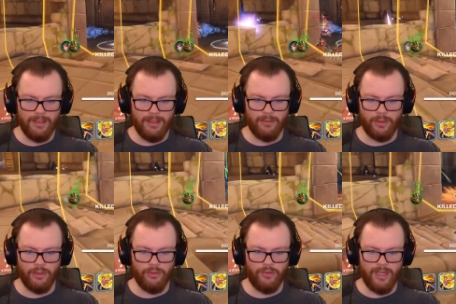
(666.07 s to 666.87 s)
There we go.
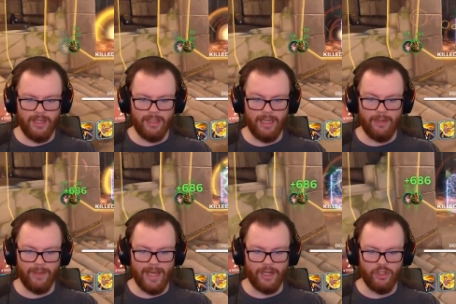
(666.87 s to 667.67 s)
You're dead, and
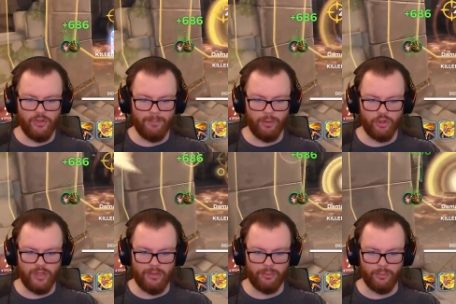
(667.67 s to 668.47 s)
we actually did push
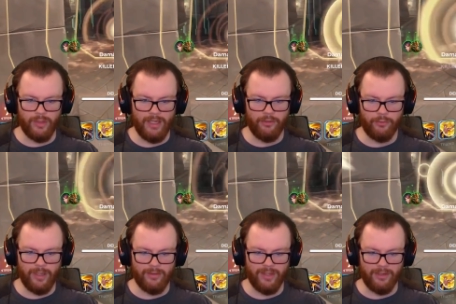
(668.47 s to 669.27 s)
that through. That is
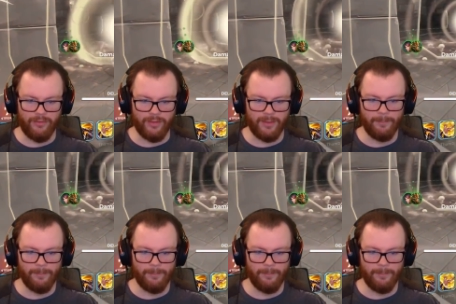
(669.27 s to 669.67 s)
fantastic.